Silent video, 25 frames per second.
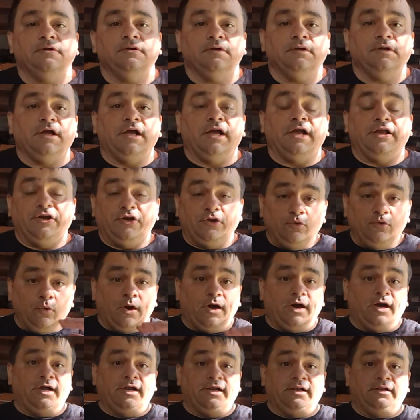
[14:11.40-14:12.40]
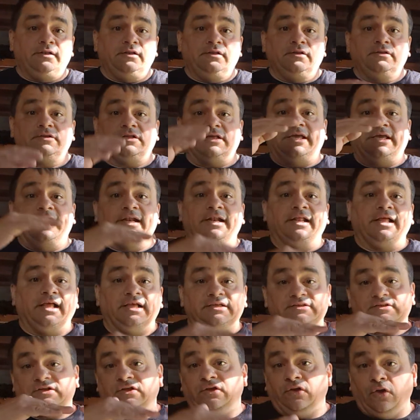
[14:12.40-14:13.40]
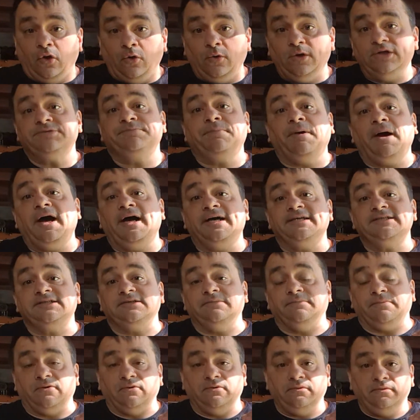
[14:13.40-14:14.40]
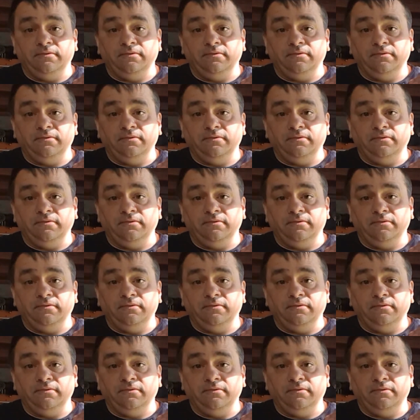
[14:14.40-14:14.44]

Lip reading: And you want to get it as low as possible